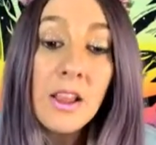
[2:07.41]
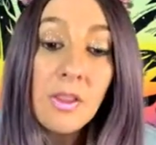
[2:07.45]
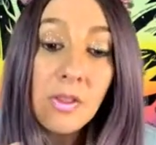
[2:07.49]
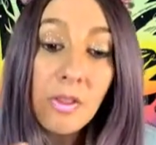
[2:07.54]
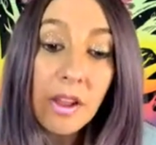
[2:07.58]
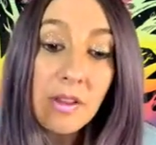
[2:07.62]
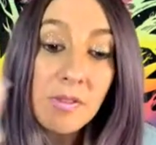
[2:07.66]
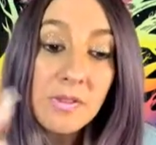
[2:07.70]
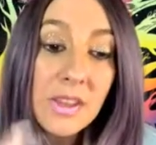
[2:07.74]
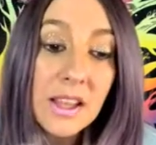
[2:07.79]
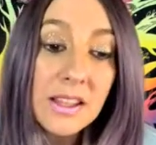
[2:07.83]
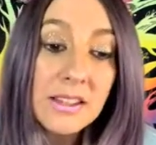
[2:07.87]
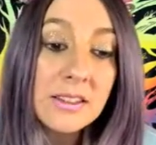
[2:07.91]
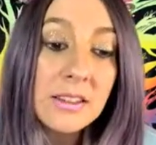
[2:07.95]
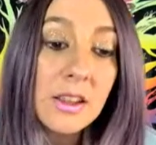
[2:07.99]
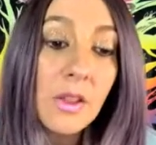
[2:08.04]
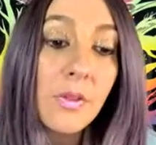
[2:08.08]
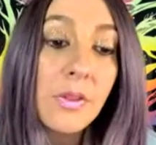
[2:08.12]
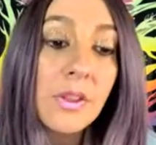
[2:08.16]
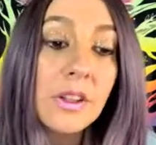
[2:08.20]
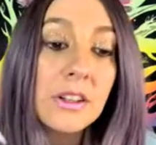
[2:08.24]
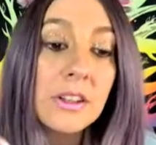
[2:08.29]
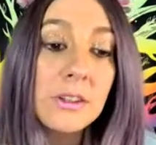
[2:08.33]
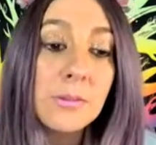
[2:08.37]
that if there's
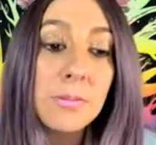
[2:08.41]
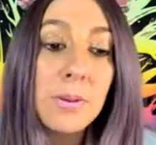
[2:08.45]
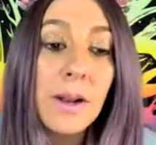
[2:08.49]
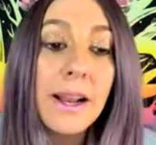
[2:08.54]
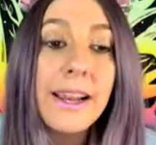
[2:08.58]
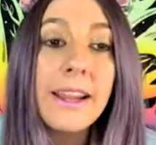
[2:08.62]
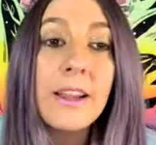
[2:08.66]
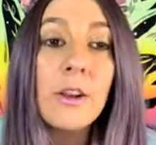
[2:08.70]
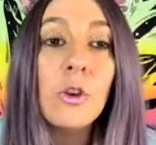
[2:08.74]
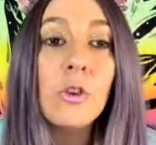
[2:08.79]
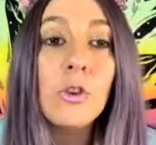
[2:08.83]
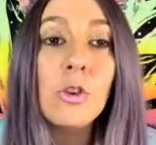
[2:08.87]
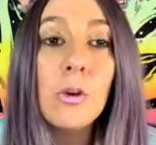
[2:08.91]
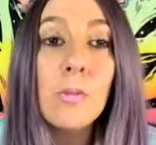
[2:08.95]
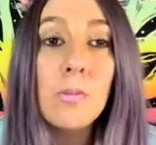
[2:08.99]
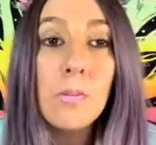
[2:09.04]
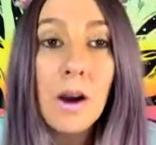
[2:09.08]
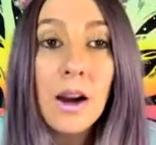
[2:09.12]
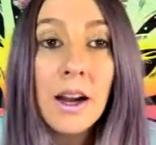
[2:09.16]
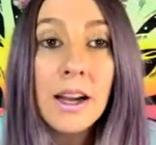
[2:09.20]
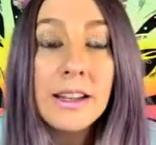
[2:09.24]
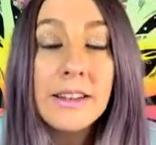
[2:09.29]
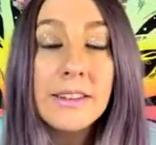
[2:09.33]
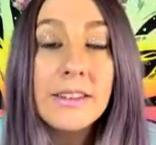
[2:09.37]
something that's playing on your
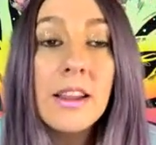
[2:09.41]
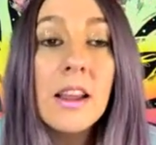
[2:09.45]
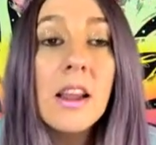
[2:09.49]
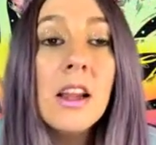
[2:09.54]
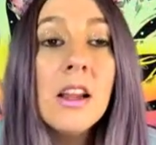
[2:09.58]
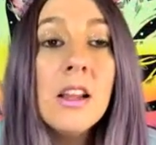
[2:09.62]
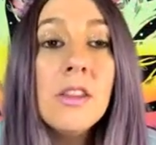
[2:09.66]
mind